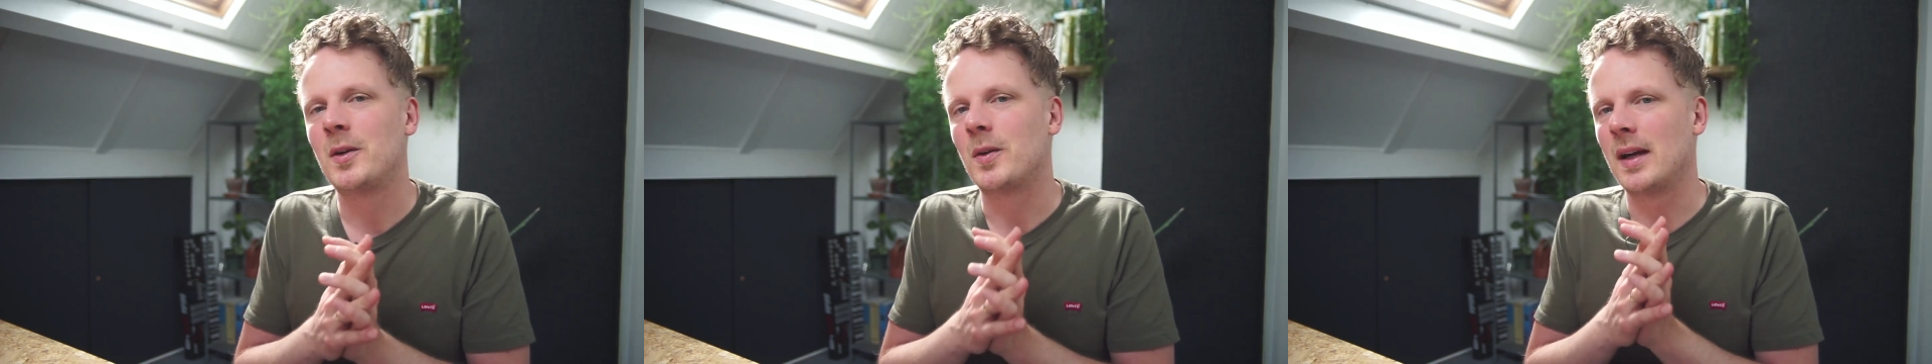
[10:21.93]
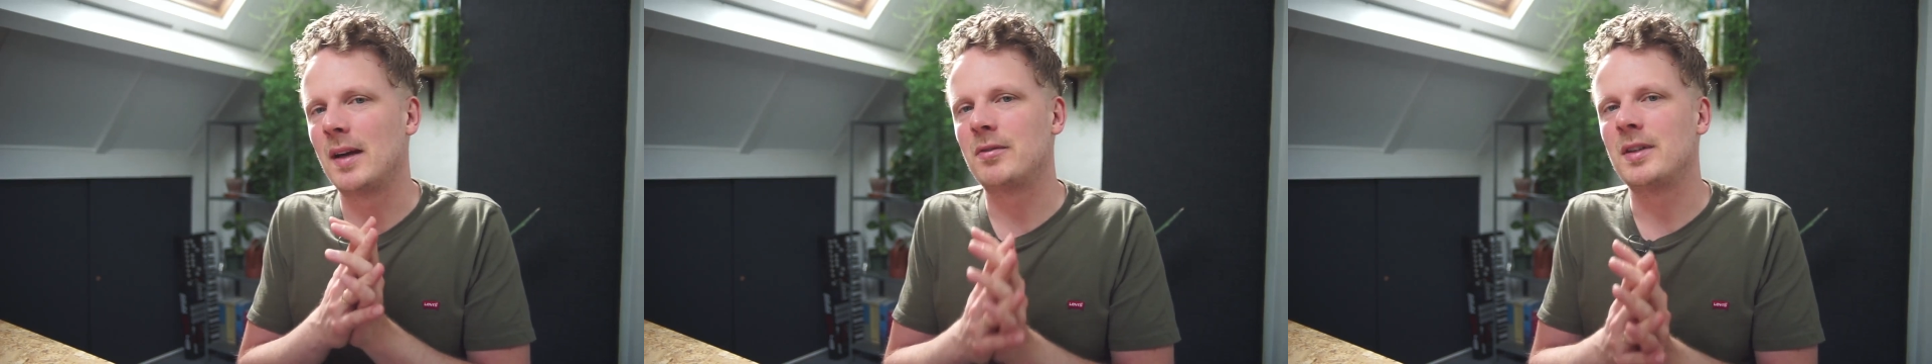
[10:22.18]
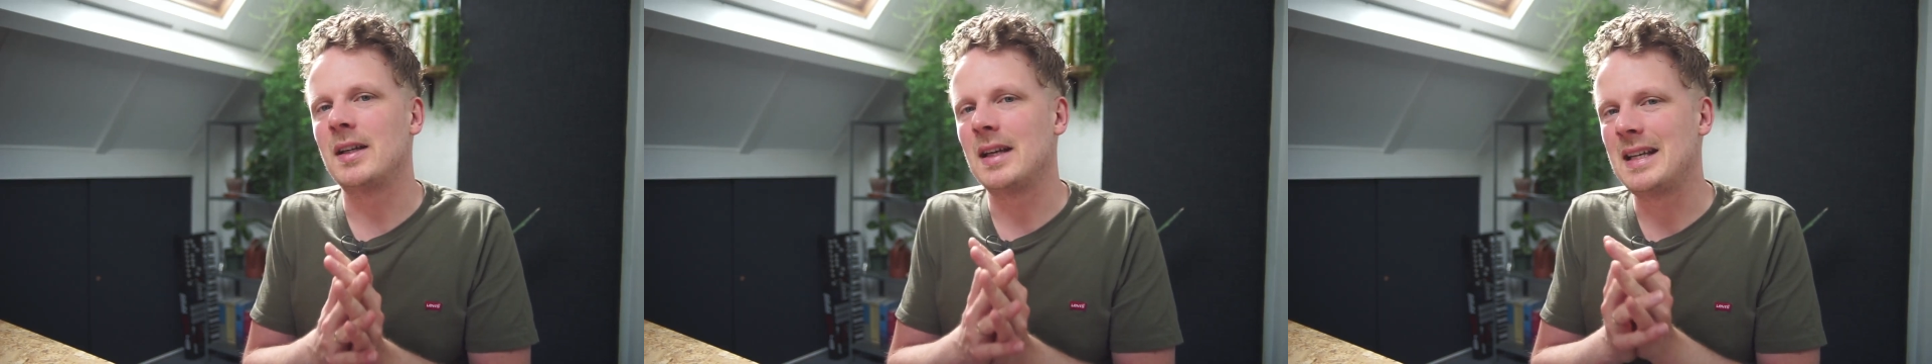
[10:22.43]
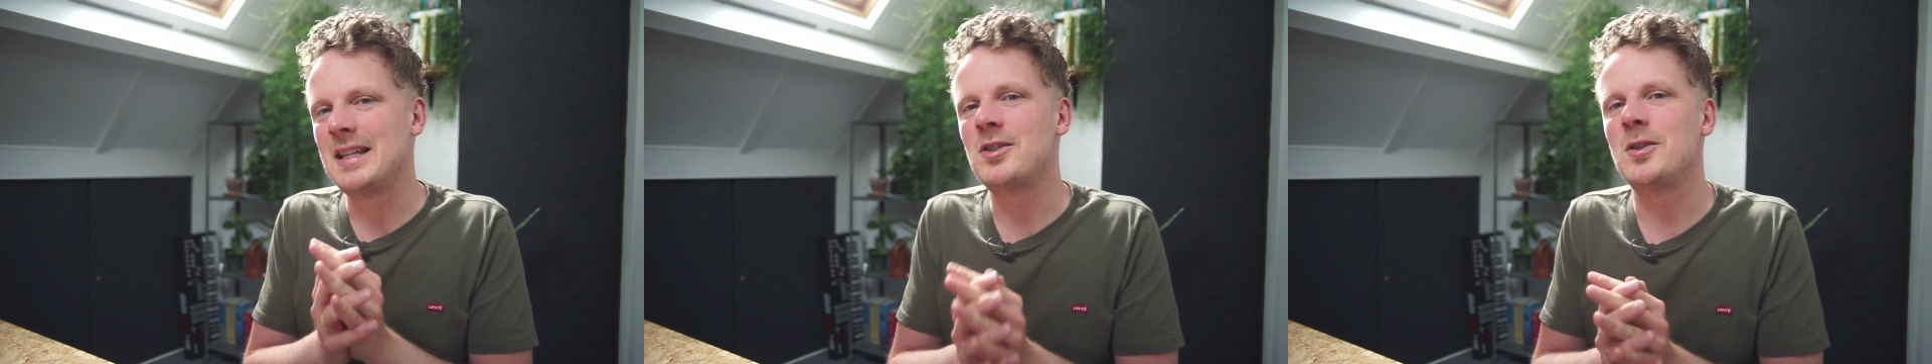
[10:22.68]
or every
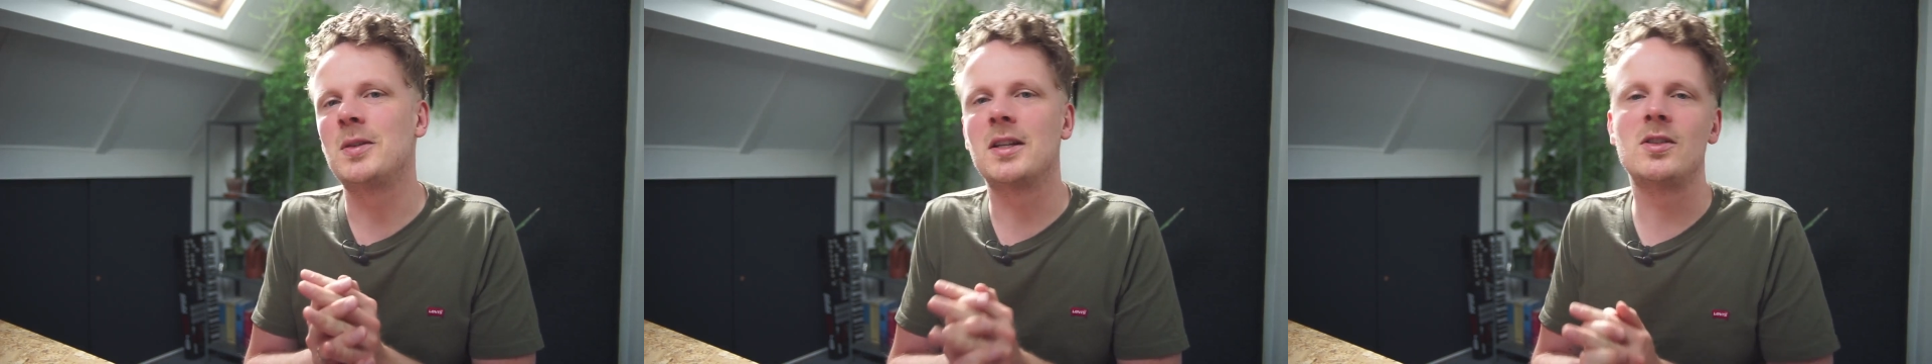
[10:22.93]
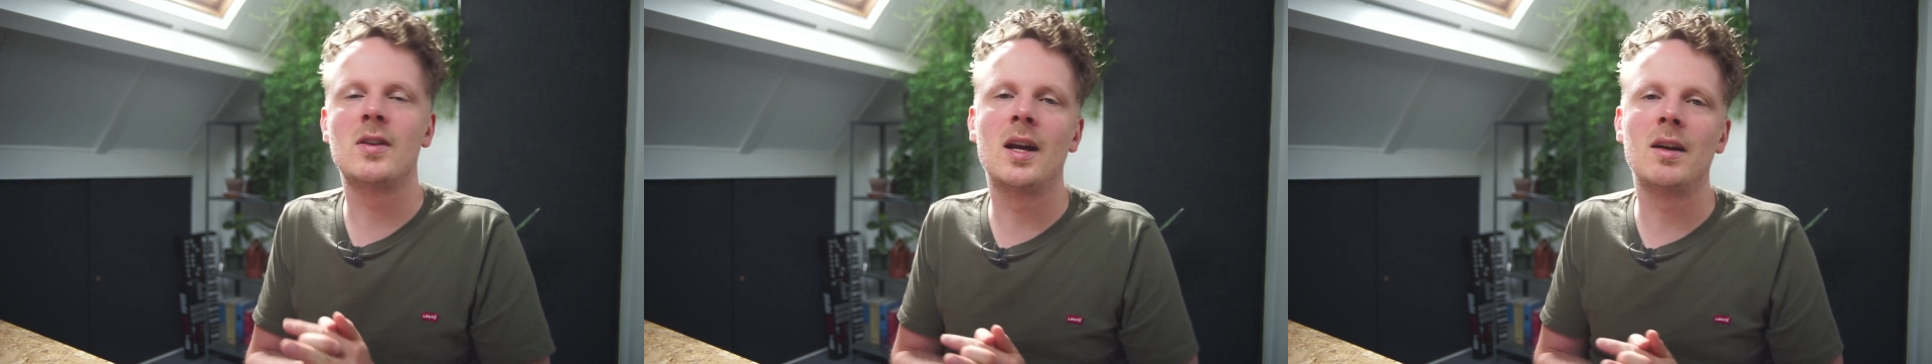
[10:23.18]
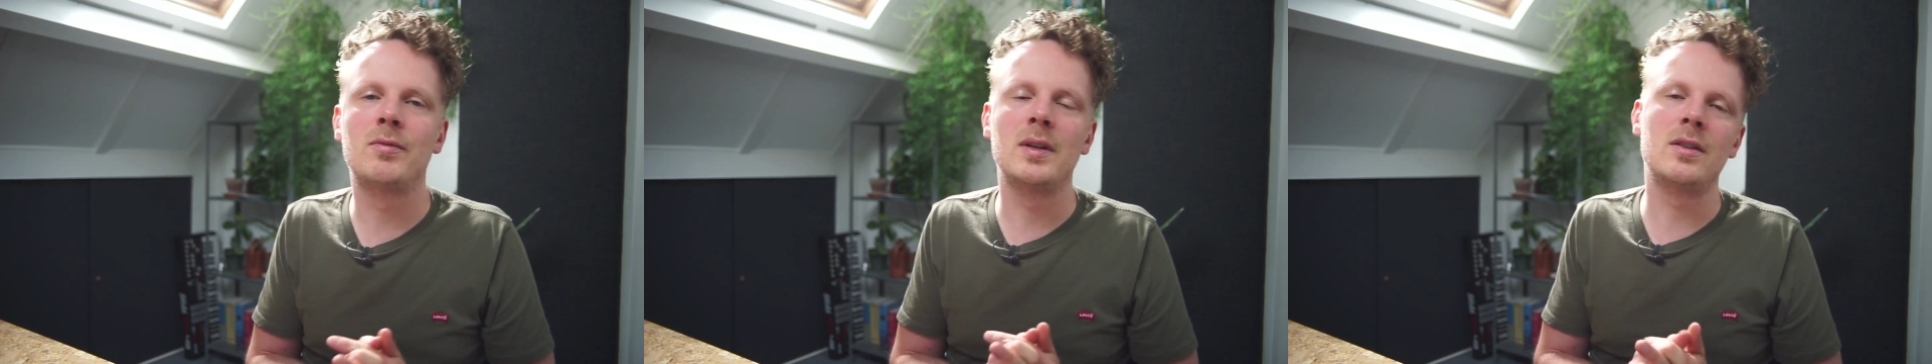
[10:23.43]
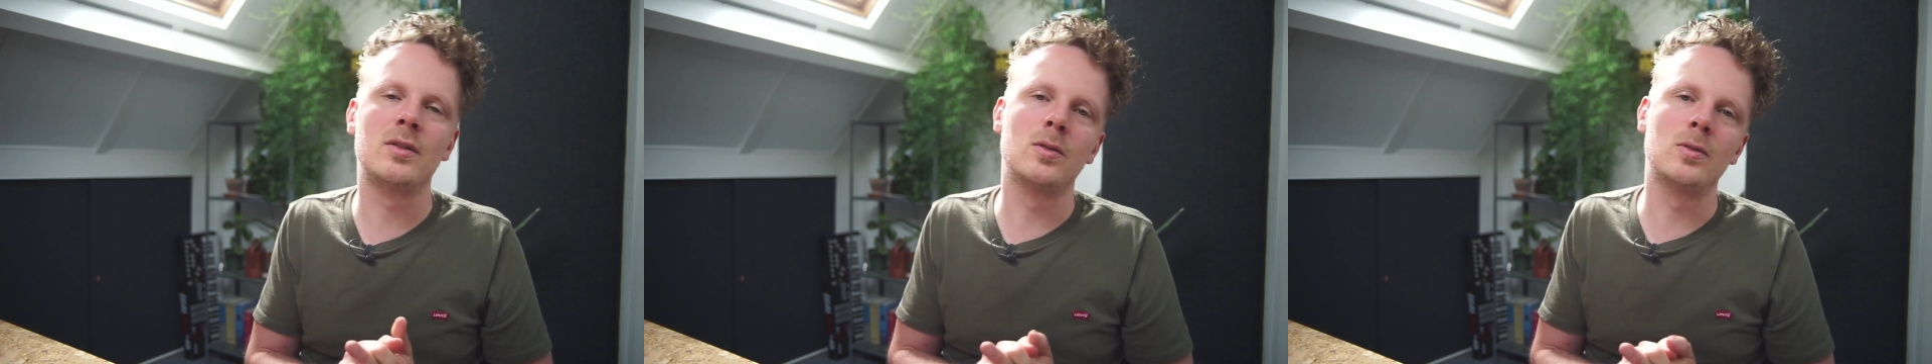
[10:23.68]
issue that you have
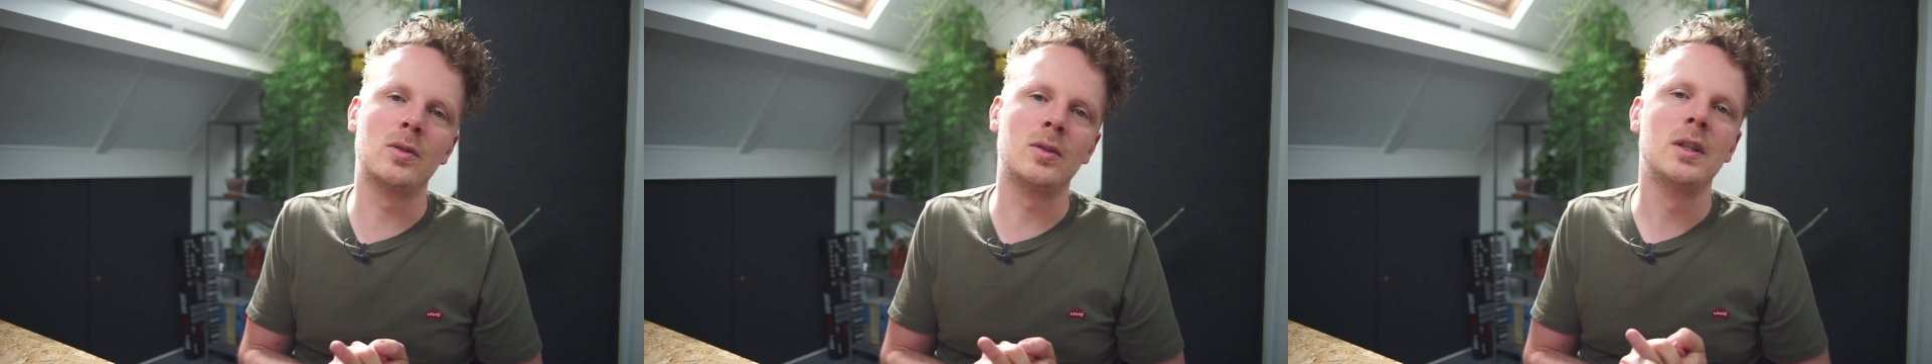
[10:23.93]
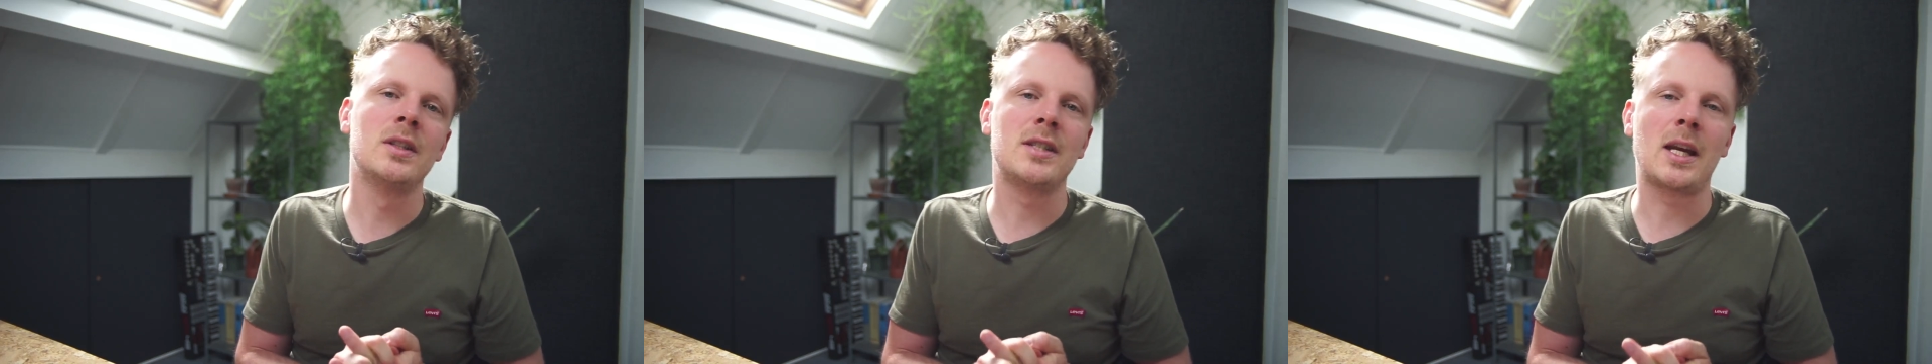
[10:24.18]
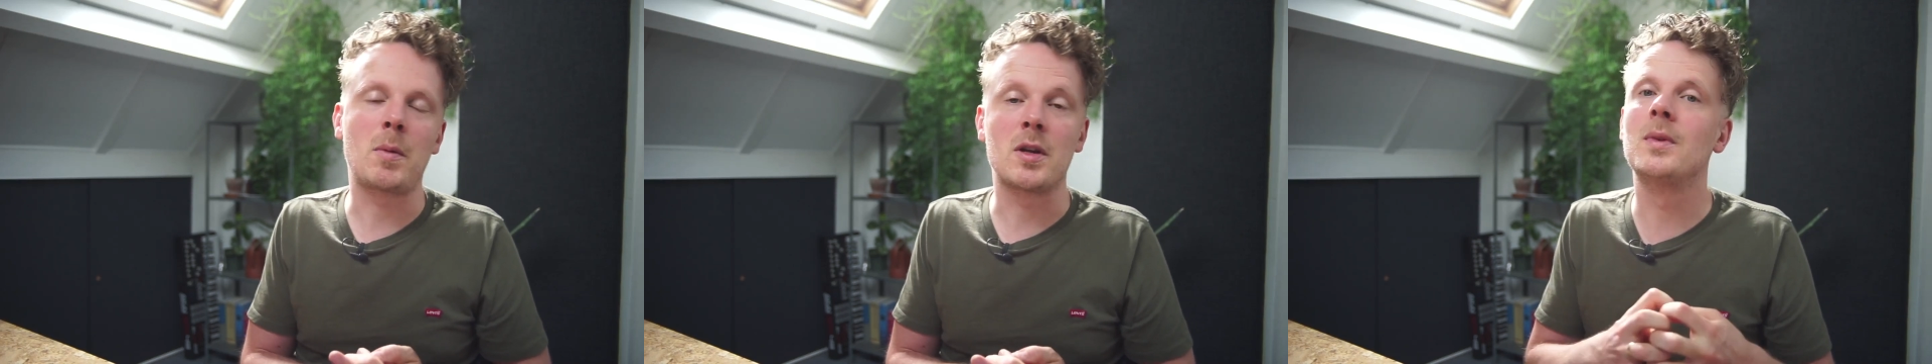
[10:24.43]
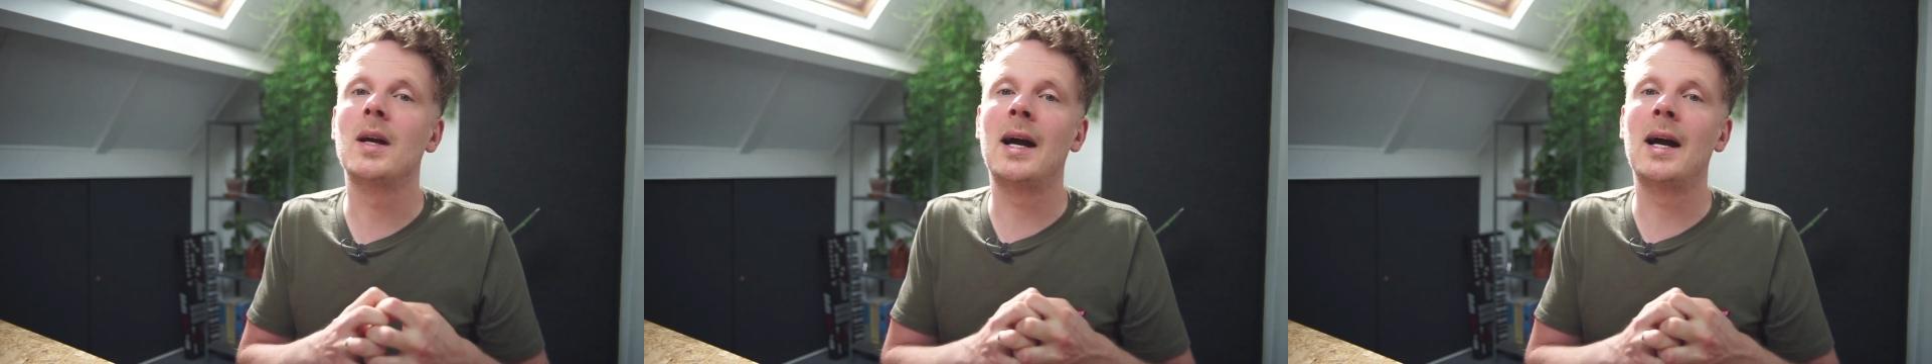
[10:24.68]
with Google Tag Manager.